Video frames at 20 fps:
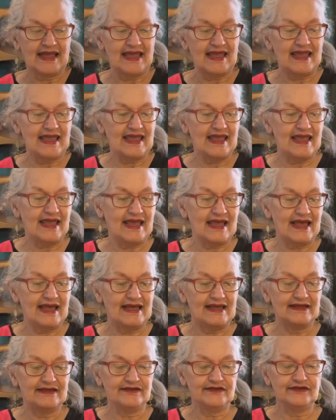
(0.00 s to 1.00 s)

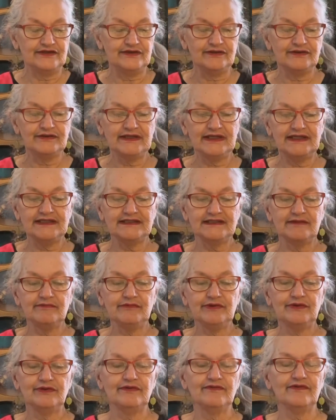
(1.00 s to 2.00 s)
And you'll need some
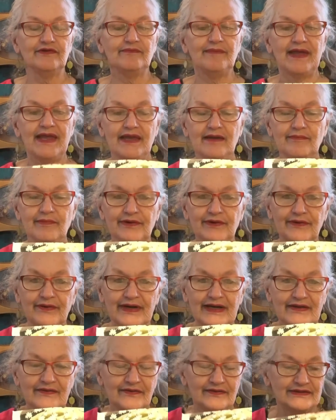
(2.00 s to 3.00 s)
beautiful paper,
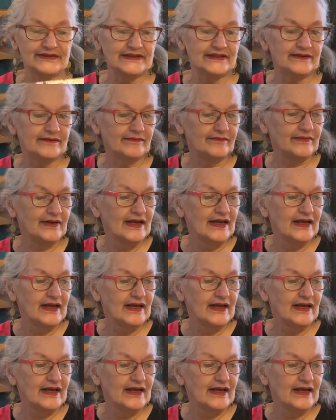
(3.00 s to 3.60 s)
either some